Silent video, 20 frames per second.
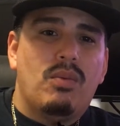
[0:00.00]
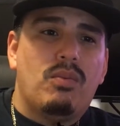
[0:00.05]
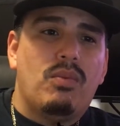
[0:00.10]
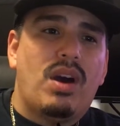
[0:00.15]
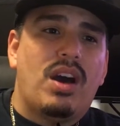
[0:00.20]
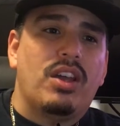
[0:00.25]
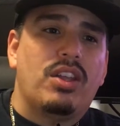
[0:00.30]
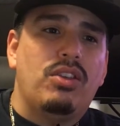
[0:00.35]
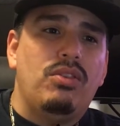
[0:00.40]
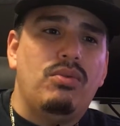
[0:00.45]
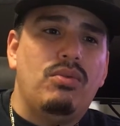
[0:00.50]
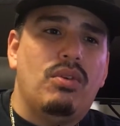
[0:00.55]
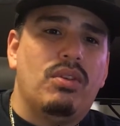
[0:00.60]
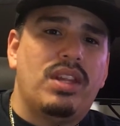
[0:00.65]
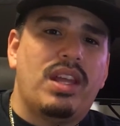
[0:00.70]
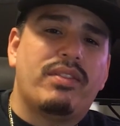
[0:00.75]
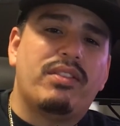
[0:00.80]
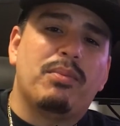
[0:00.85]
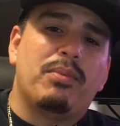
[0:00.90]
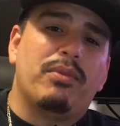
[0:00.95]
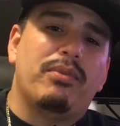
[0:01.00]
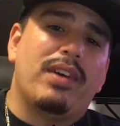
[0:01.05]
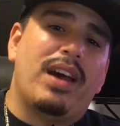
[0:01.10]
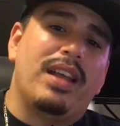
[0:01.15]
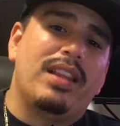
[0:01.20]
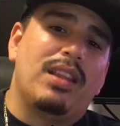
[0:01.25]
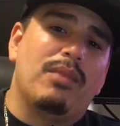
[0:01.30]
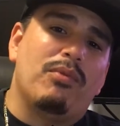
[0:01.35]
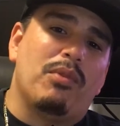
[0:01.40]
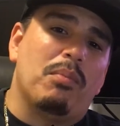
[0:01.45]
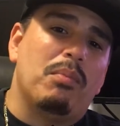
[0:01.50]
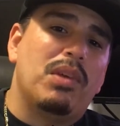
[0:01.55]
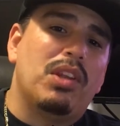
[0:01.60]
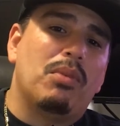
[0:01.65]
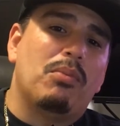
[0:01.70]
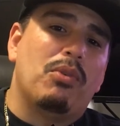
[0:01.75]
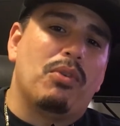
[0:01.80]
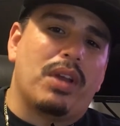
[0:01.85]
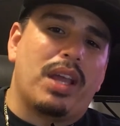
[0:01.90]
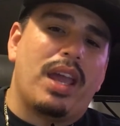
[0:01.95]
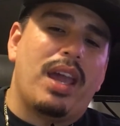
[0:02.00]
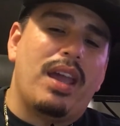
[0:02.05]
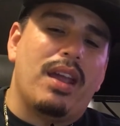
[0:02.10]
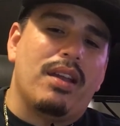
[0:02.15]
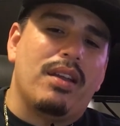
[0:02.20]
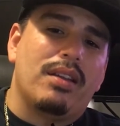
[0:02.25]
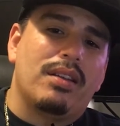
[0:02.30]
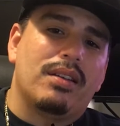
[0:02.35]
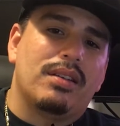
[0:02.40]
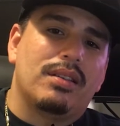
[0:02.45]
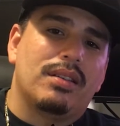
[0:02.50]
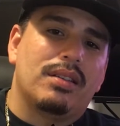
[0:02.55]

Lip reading: while you only have to provide them with minimal care.